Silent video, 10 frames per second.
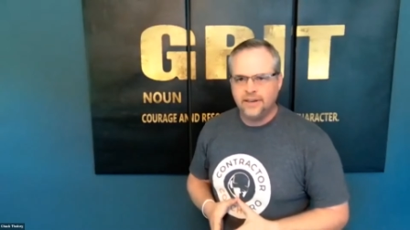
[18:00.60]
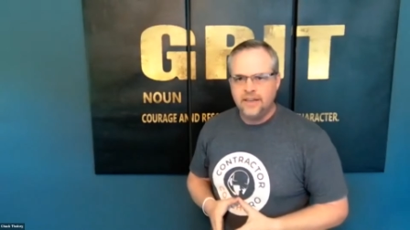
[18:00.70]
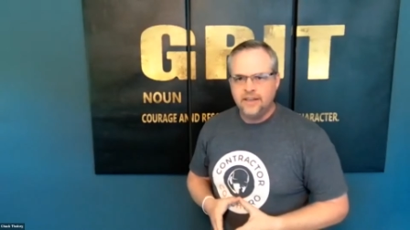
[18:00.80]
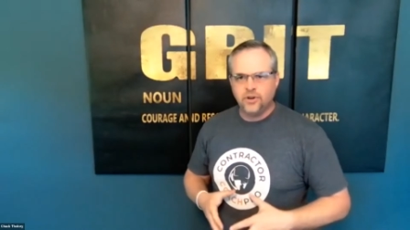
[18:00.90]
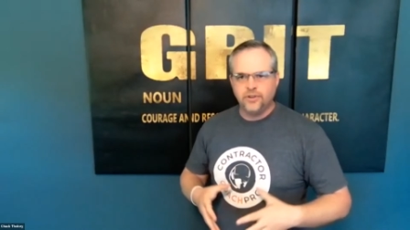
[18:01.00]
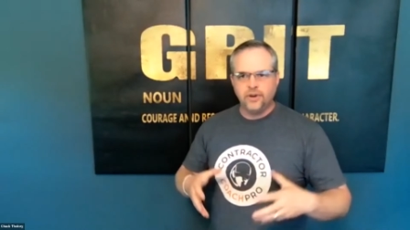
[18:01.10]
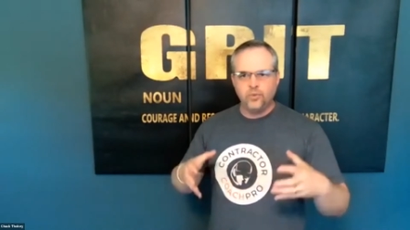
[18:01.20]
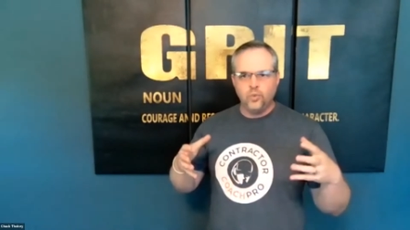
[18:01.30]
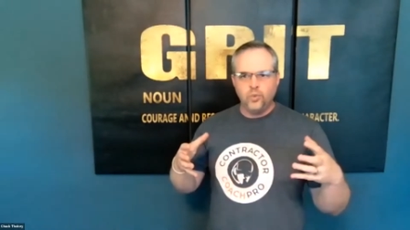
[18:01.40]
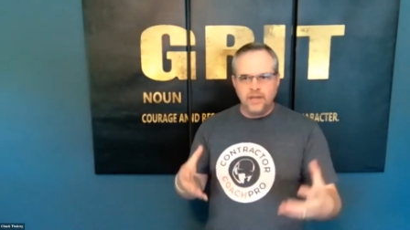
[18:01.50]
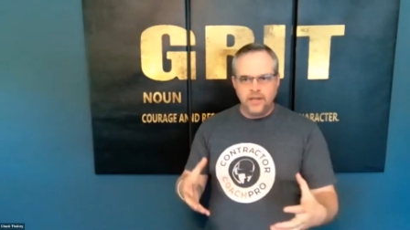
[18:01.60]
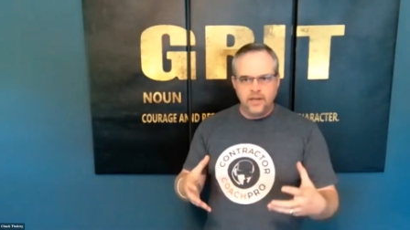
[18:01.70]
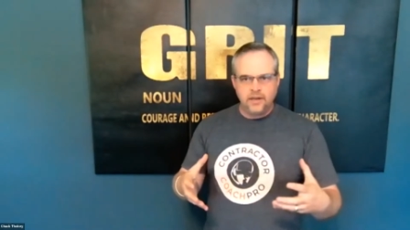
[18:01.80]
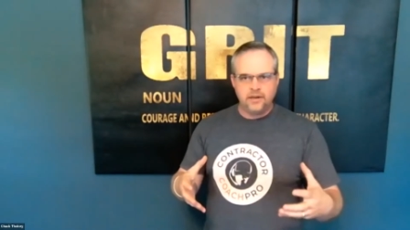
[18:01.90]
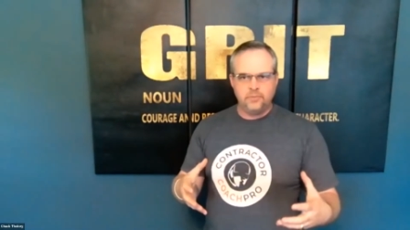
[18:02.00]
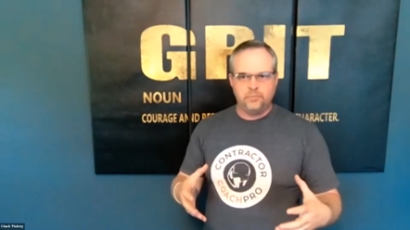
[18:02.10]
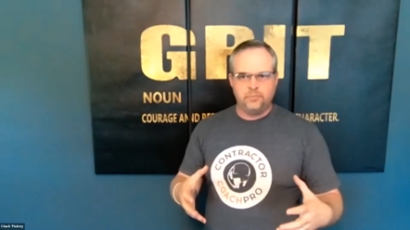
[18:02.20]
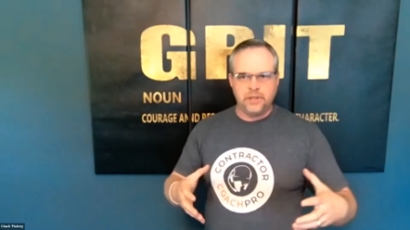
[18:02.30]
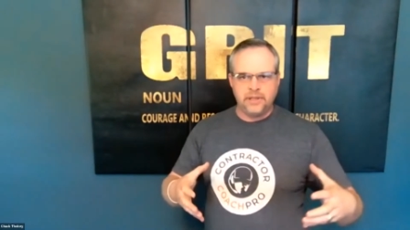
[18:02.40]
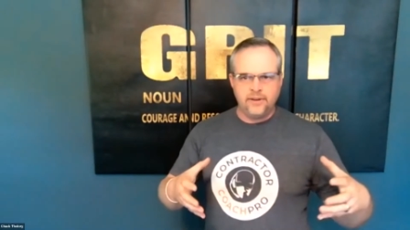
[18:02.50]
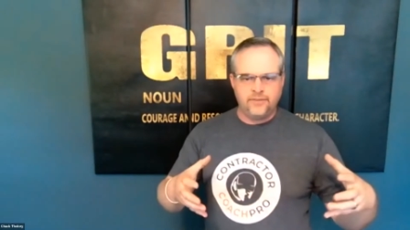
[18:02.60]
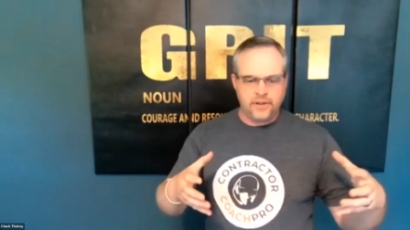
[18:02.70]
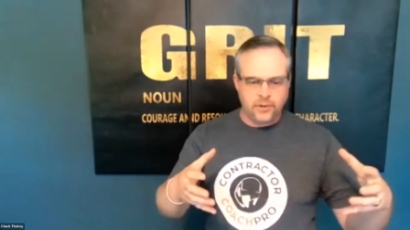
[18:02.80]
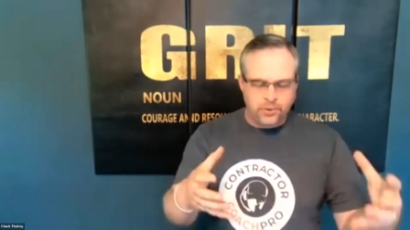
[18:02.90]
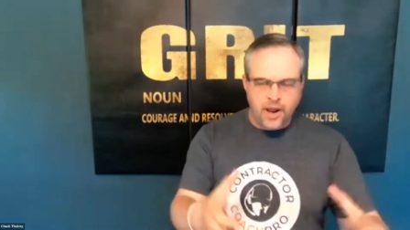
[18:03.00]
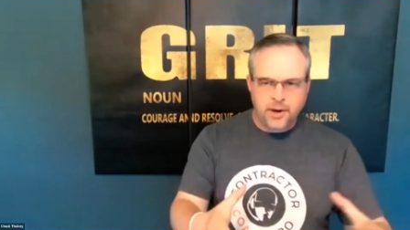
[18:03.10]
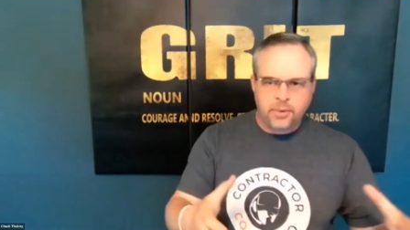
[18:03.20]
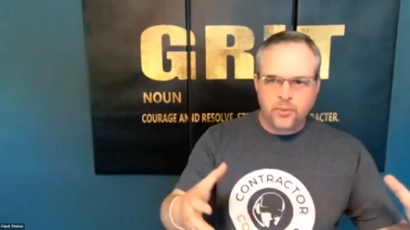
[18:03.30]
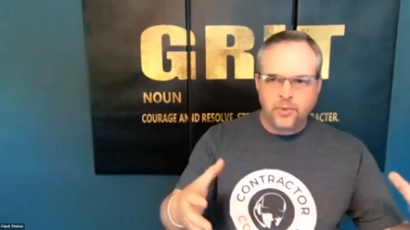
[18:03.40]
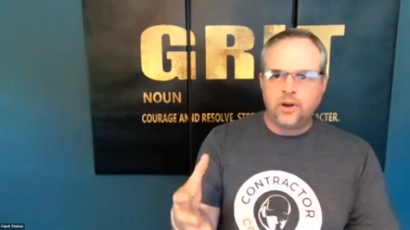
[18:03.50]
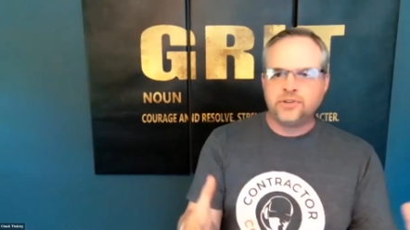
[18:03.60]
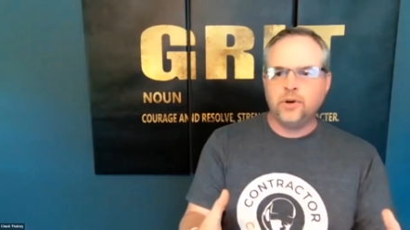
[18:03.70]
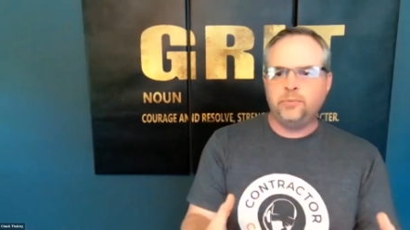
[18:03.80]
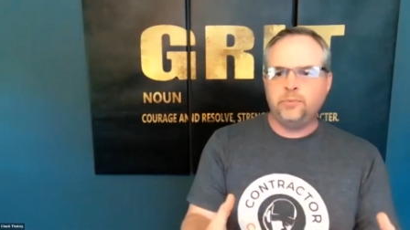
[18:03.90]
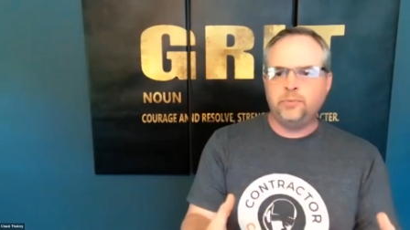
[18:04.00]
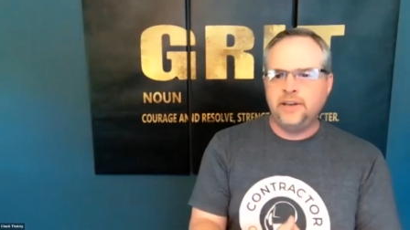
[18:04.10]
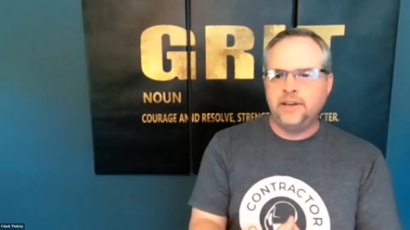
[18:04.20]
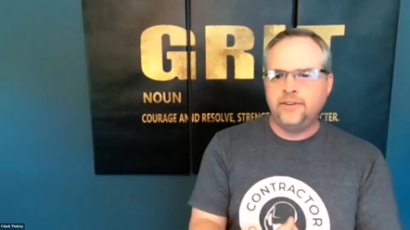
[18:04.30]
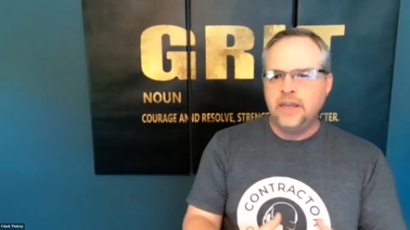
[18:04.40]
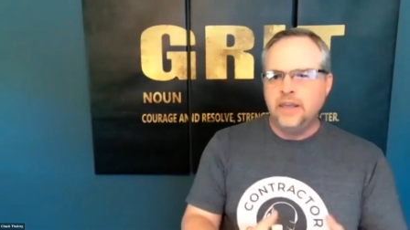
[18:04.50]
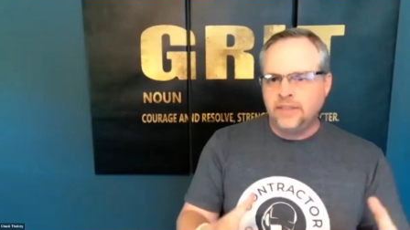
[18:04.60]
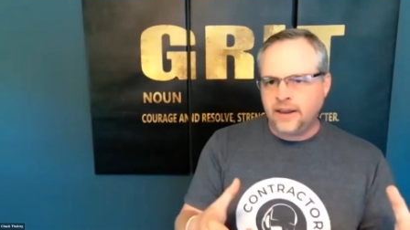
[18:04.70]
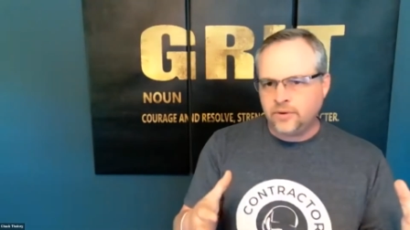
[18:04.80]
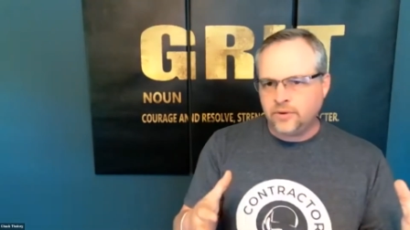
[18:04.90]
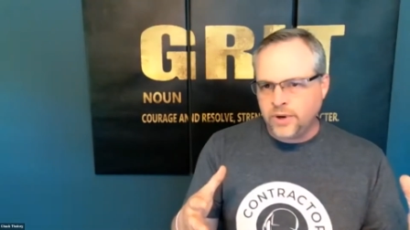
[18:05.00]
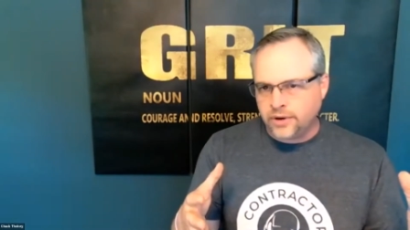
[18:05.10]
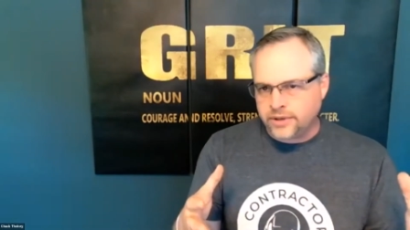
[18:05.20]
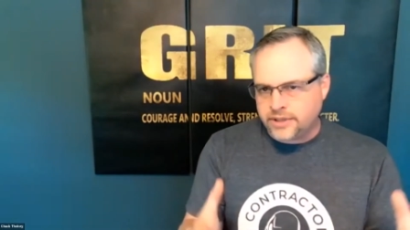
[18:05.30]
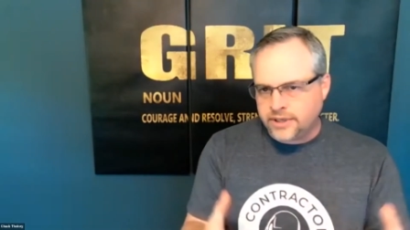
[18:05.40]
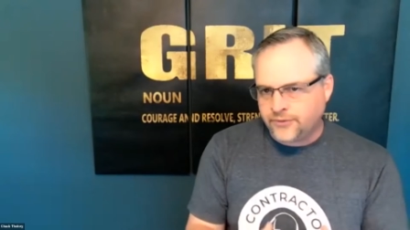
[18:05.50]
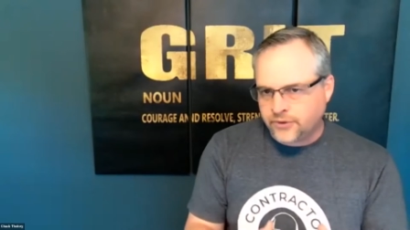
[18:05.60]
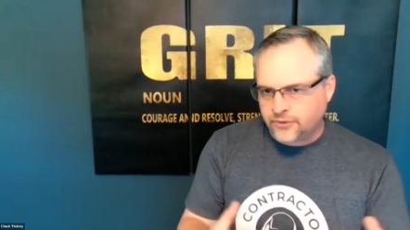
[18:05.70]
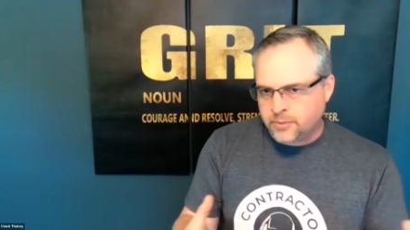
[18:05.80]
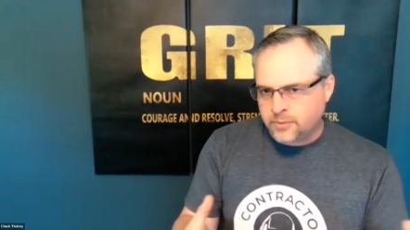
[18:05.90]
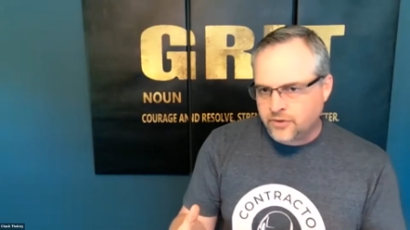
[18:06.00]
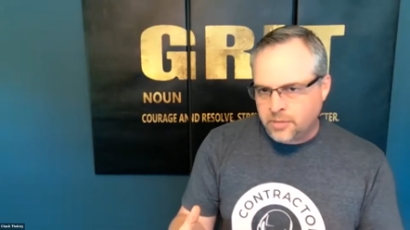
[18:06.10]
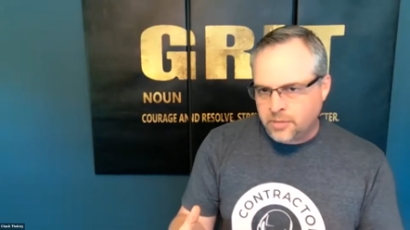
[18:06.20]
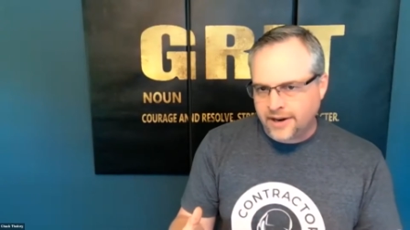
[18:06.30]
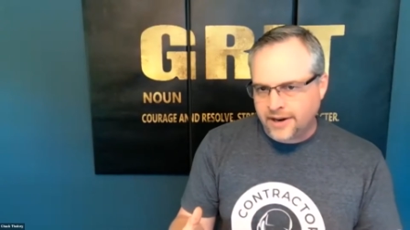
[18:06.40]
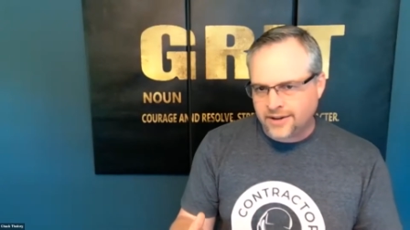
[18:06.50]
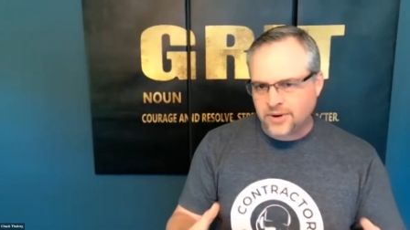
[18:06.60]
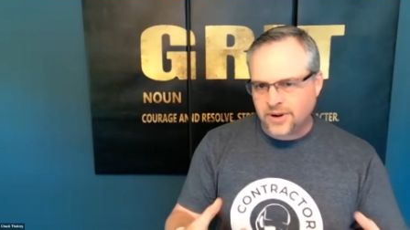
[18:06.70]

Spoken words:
so that we believe in the product, but we also believe that we are different from everybody else.